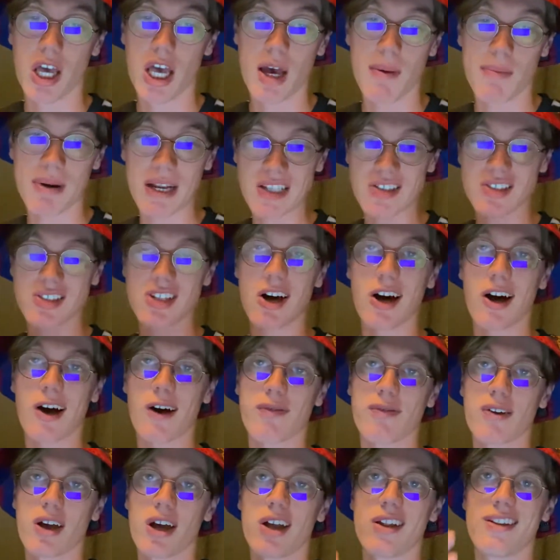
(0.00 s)
But let's start
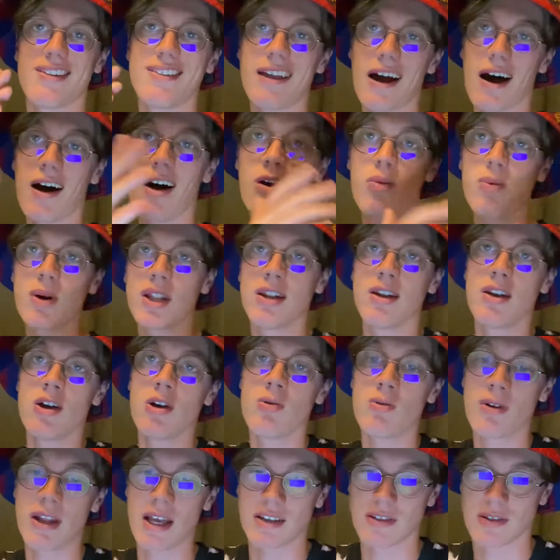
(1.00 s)
off. Darwin
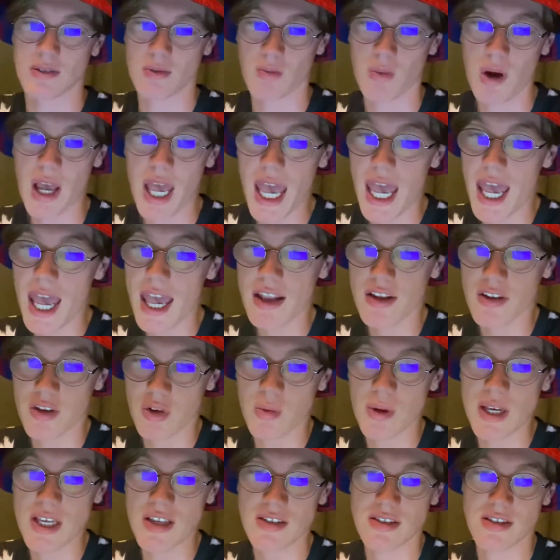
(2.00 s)
Núñez. Where do
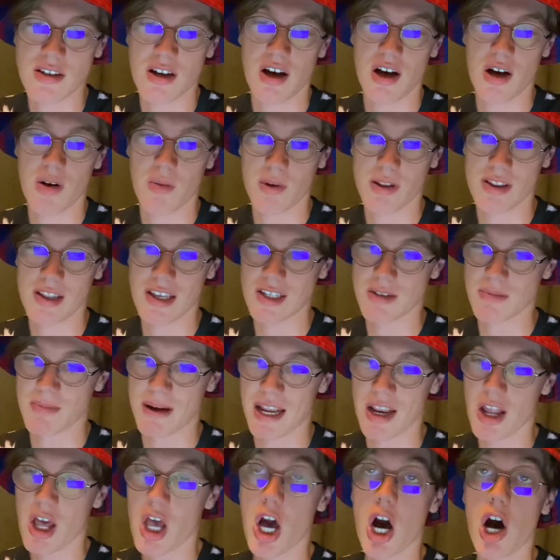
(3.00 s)
we start with this
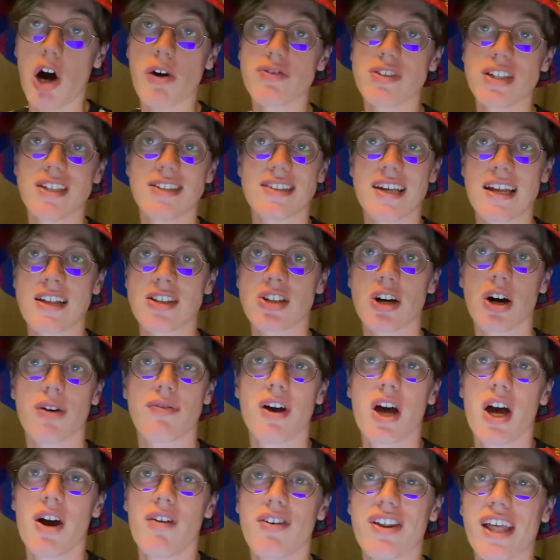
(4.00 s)
man? Obviously sent off
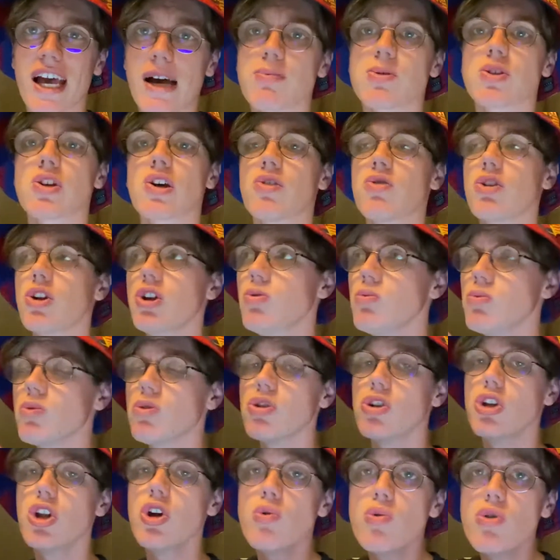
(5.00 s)
for the absolutely
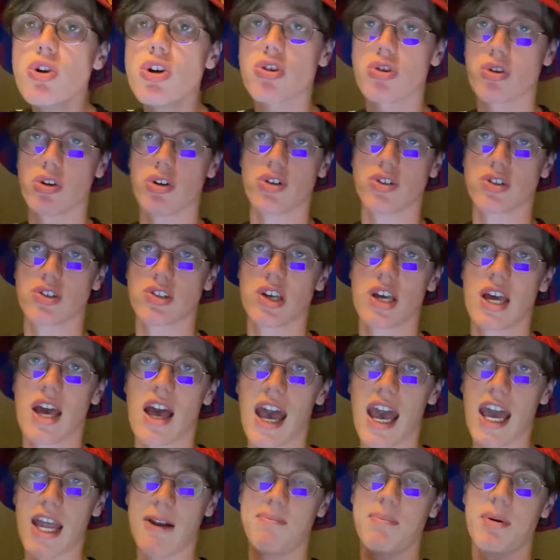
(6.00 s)
ludicrous
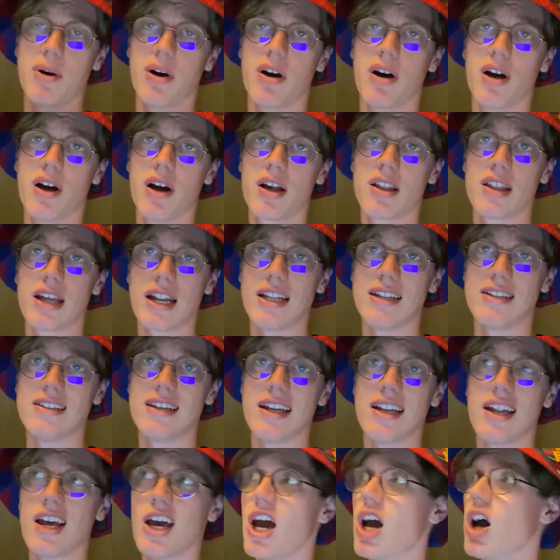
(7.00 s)
headbutt that he did.